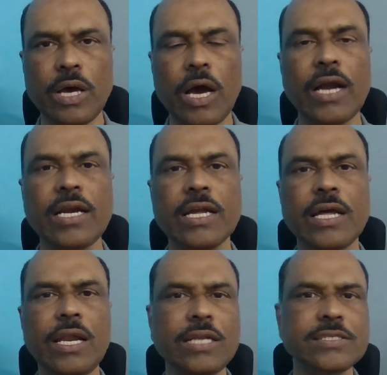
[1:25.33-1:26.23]
And
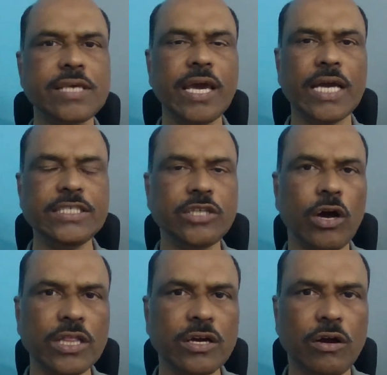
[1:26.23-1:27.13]
let's say I
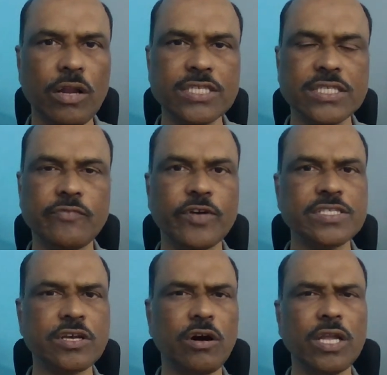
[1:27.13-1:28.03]
join the college, the
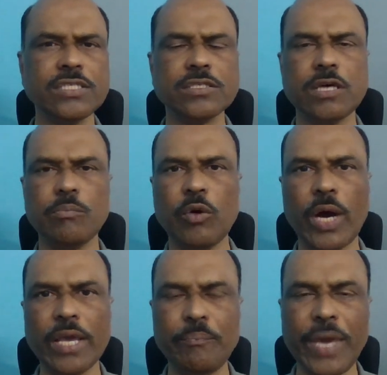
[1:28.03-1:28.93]
first college,
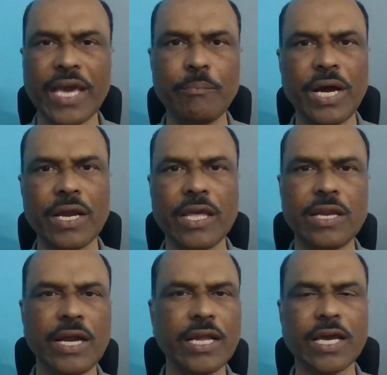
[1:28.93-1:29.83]
somehow I make money, right?